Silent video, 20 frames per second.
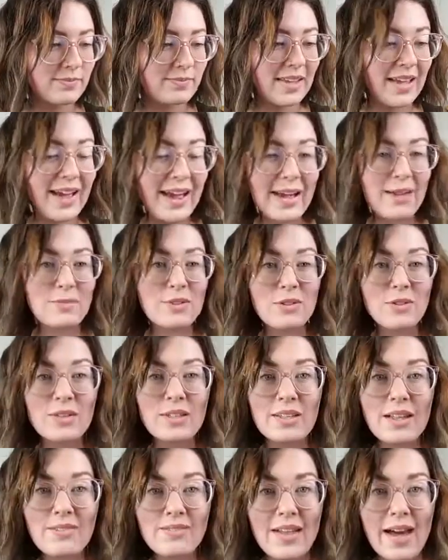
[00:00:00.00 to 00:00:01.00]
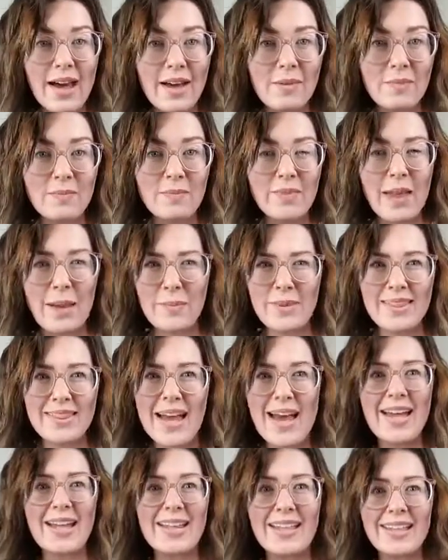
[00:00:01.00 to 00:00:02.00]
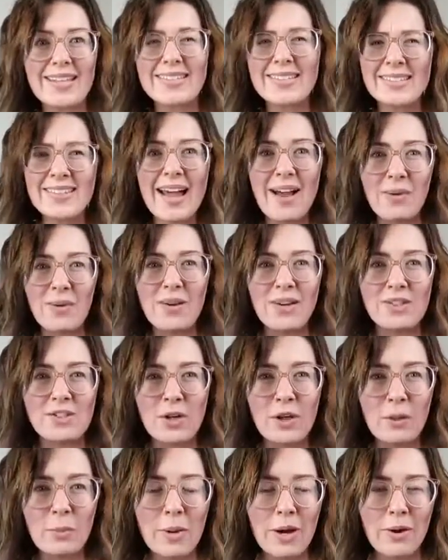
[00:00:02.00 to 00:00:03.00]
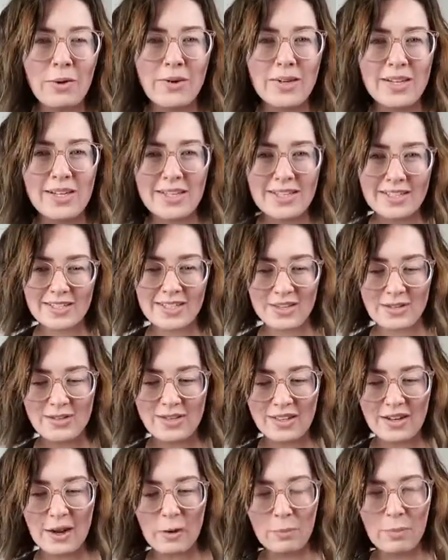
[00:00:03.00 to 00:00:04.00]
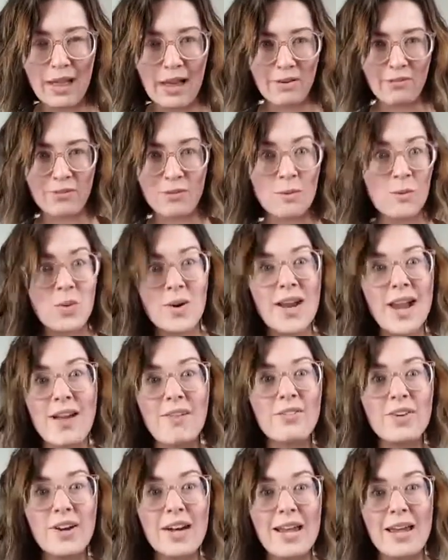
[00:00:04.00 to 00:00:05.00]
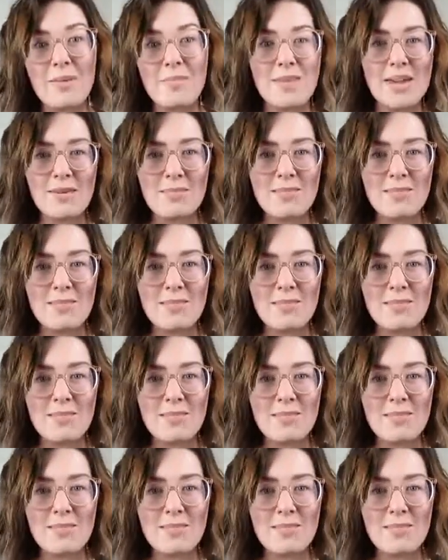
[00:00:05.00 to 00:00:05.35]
I absolutely love that. I mean, isn't that what it's all about, is using our platform, whatever it may